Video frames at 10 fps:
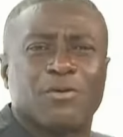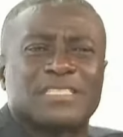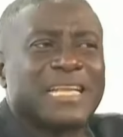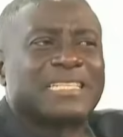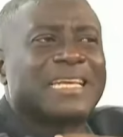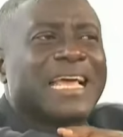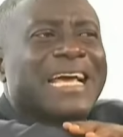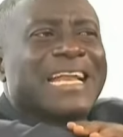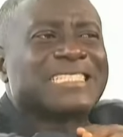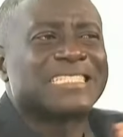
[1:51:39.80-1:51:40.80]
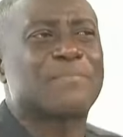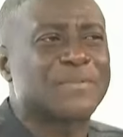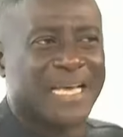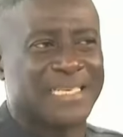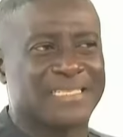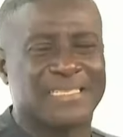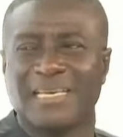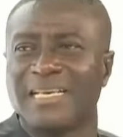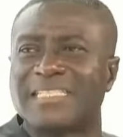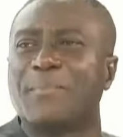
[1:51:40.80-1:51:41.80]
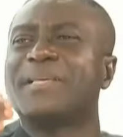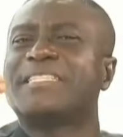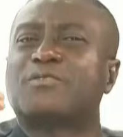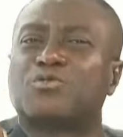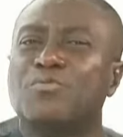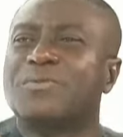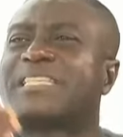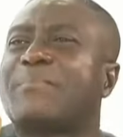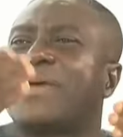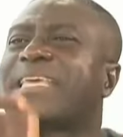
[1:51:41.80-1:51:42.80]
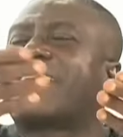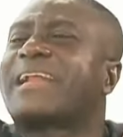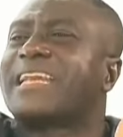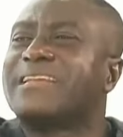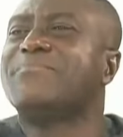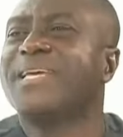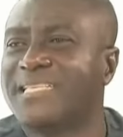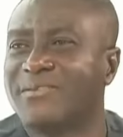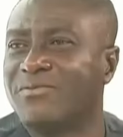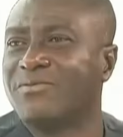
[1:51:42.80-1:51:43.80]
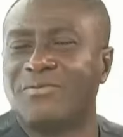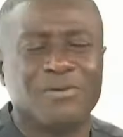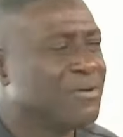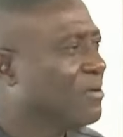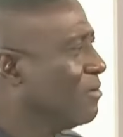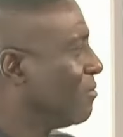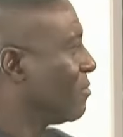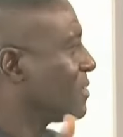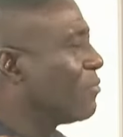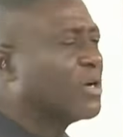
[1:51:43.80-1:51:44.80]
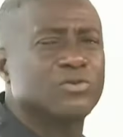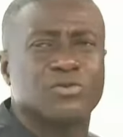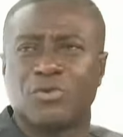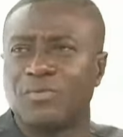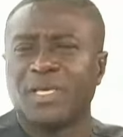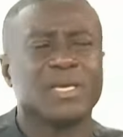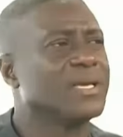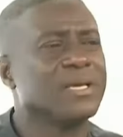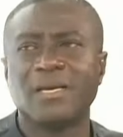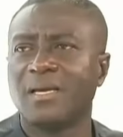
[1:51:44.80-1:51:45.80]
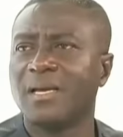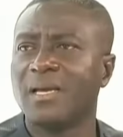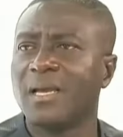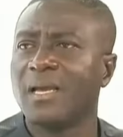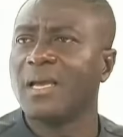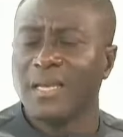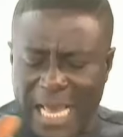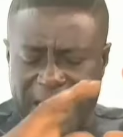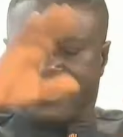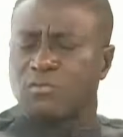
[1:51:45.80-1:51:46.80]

was nothing like an acceptance. Running mate. No. Someone should show me. Yes,